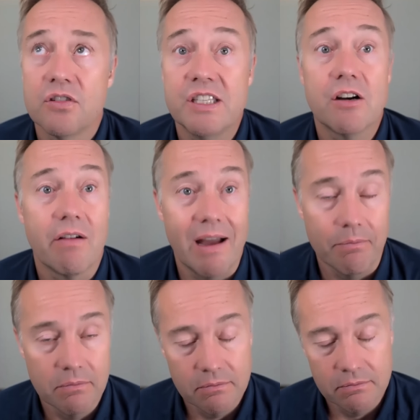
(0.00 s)

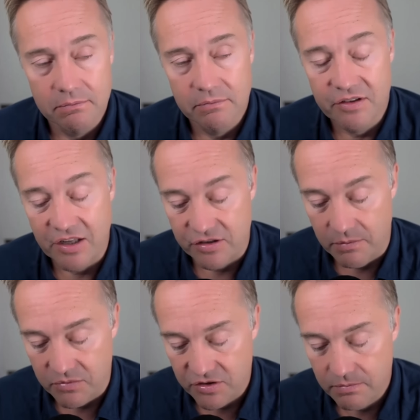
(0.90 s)
CRM
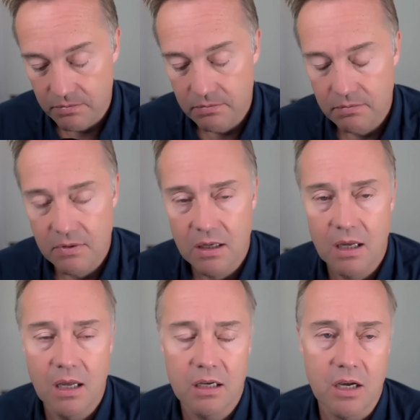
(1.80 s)
systems,
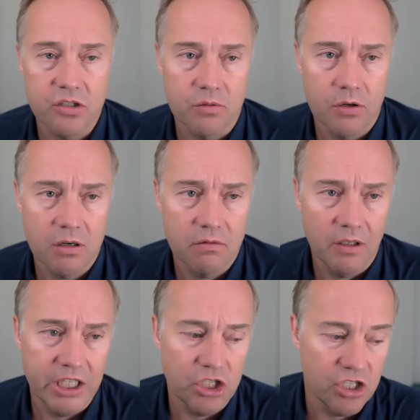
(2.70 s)
uh,
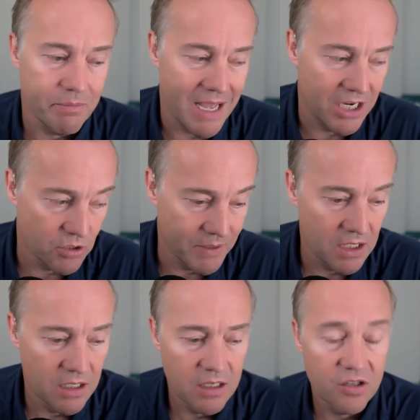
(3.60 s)
customer relationship
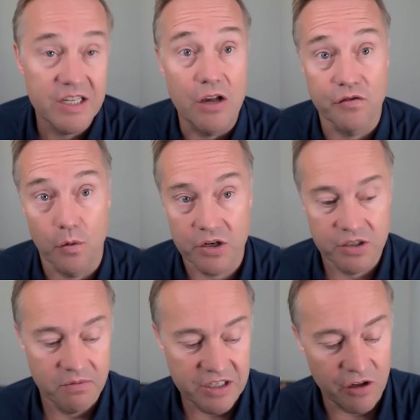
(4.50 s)
management,
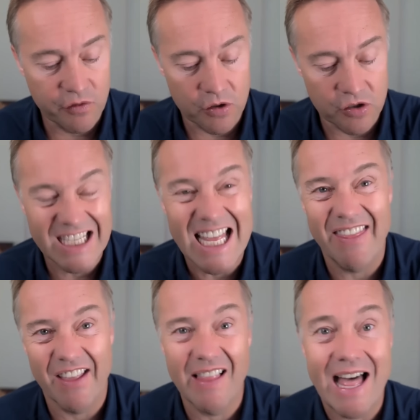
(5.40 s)
Salesforce. Salesforce did
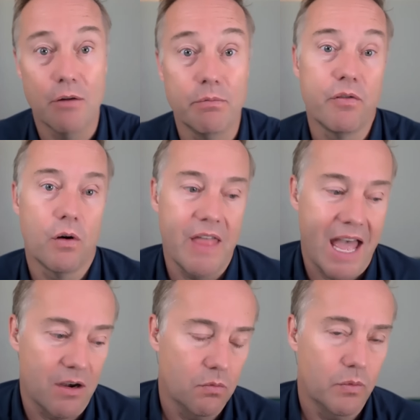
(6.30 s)
that in the cloud. Before
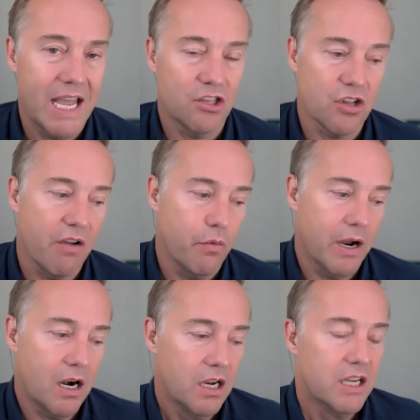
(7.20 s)
that, we had
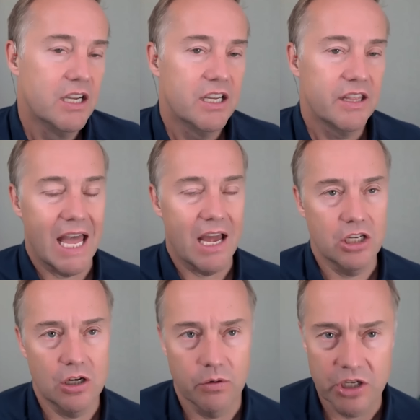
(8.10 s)
software
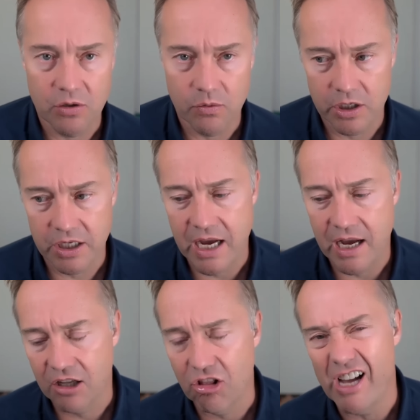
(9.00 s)
that you know you would
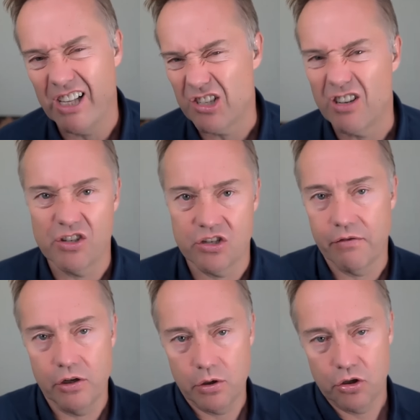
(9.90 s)
uh, client server
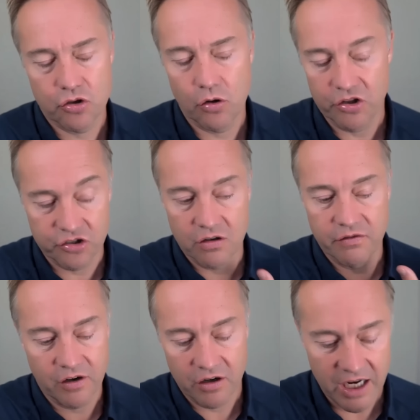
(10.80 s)
software. You would install a
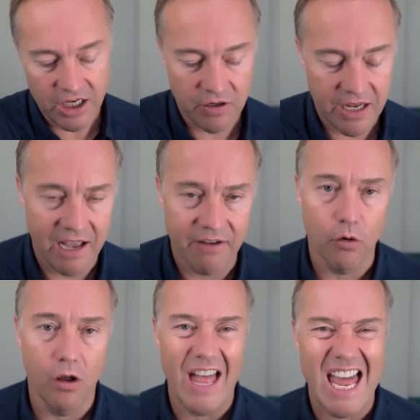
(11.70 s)
server and you'd
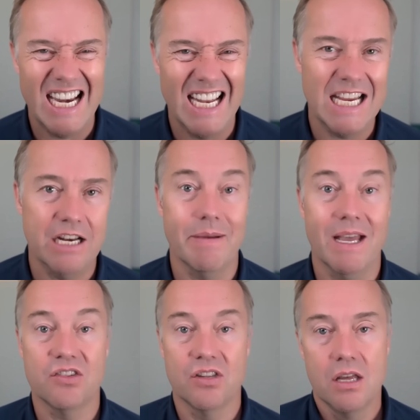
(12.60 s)
have all that in a
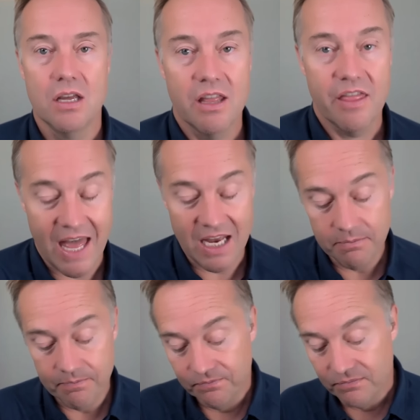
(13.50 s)
database.
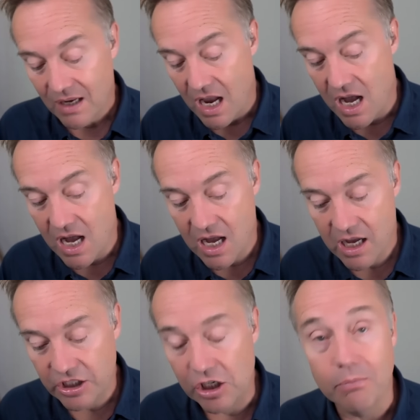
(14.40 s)
Then
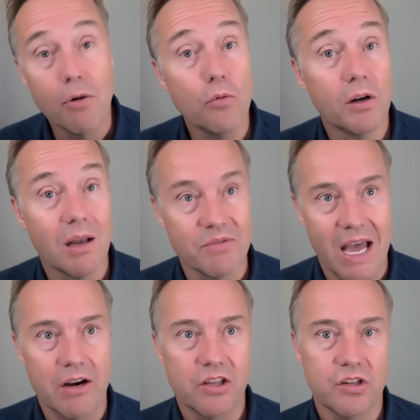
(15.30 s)
uh, you know mobile
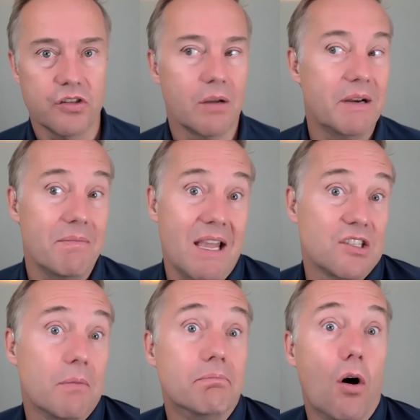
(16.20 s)
comes out, and so somebody
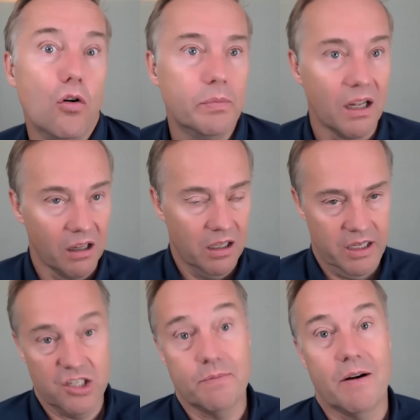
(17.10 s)
makes a
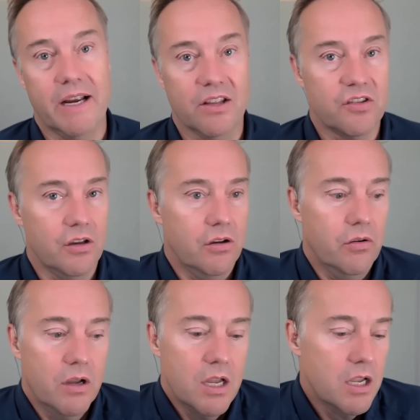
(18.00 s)
mobile experience.
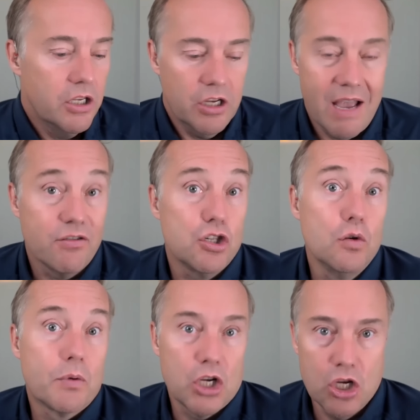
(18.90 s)
So you have
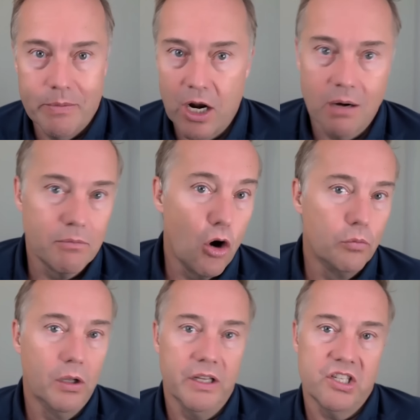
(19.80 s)
Superhuman on
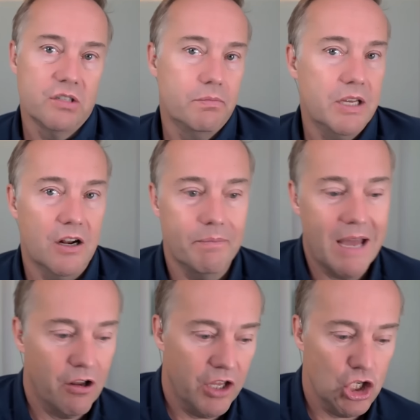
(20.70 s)
mobile is you know
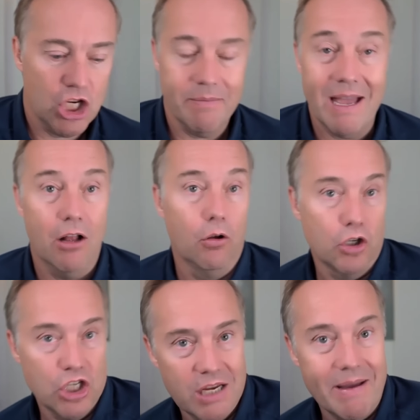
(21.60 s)
better than Gmail,
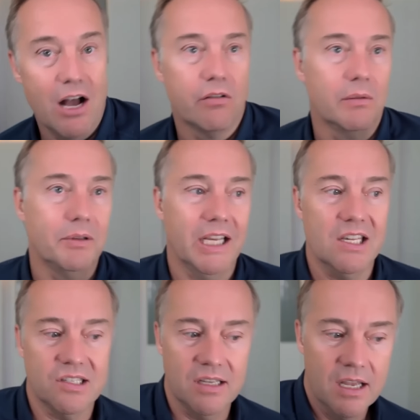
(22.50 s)
or Gmail
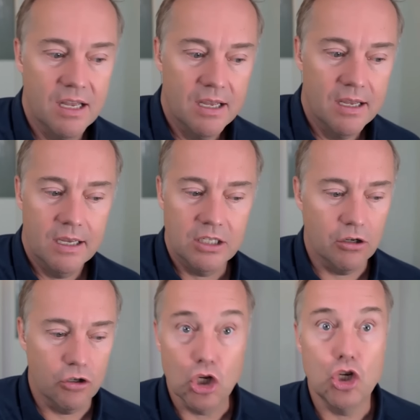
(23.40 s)
replaced you
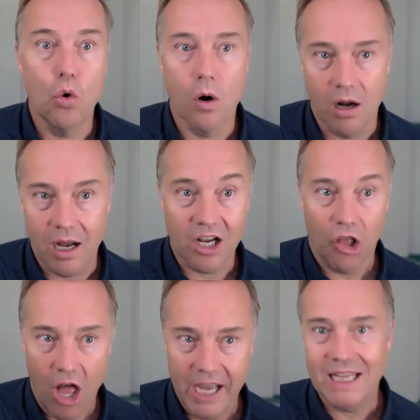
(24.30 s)
know Eudora, a
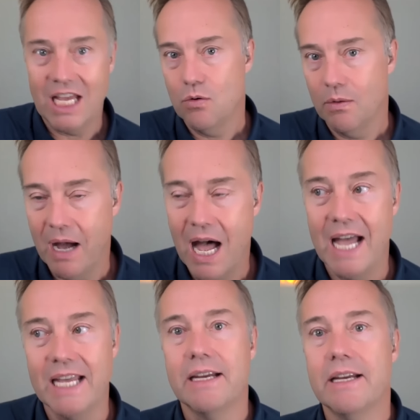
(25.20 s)
client that you would
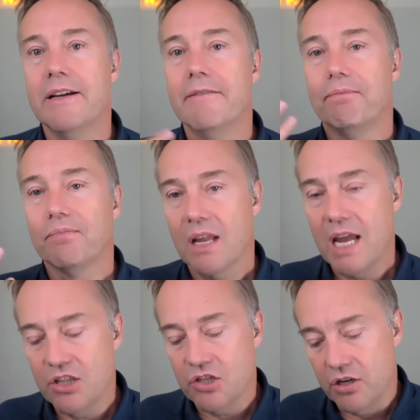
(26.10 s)
buy.
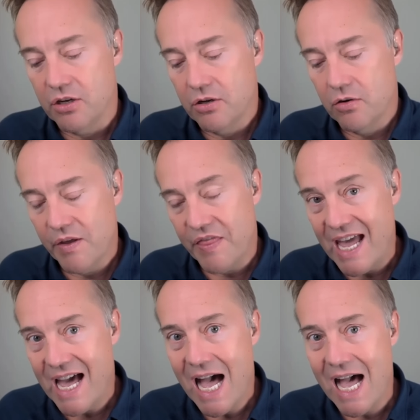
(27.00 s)
And so
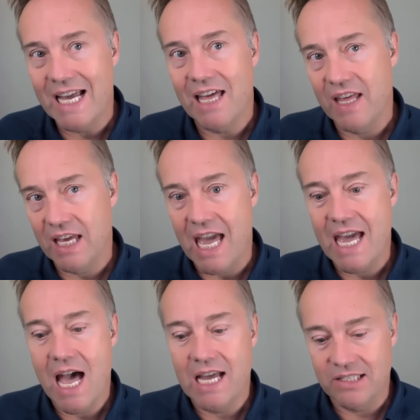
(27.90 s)
with AI, I think
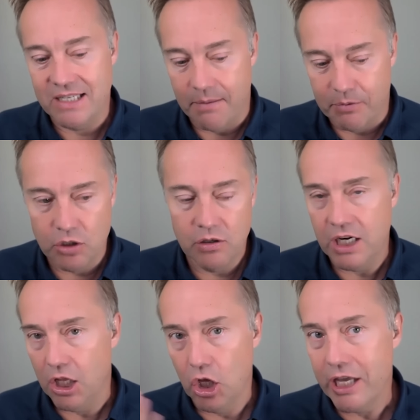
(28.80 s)
AI is an
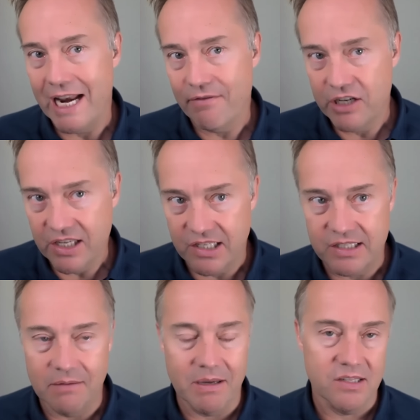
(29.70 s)
opportunity to look at every
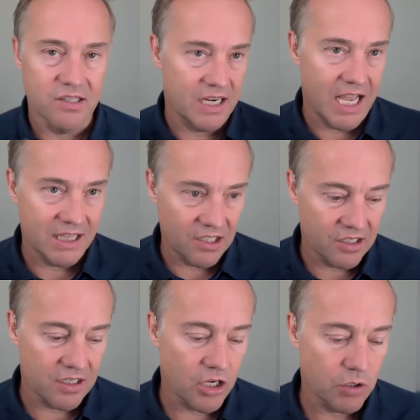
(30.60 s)
existing business. And I had
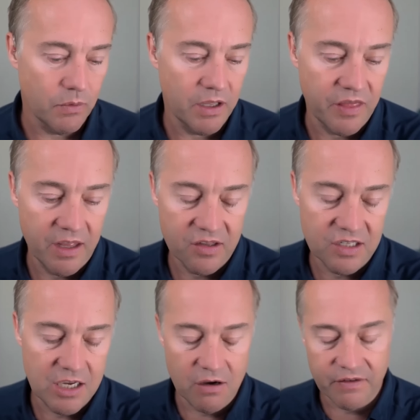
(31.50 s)
this discussion with the
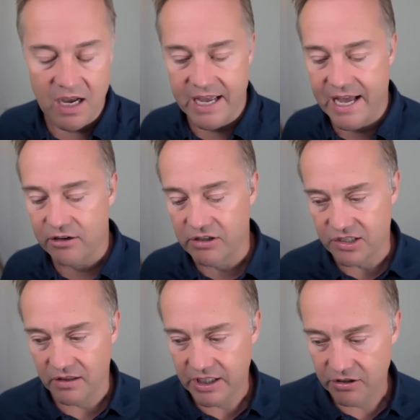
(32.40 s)
CEO of Kayak
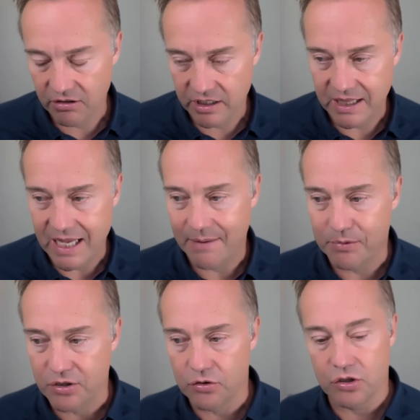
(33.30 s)
recently. You'll get that
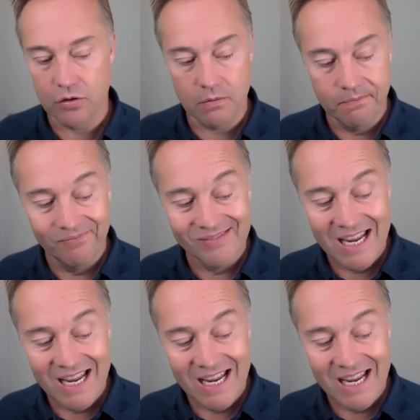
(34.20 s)
episode soon.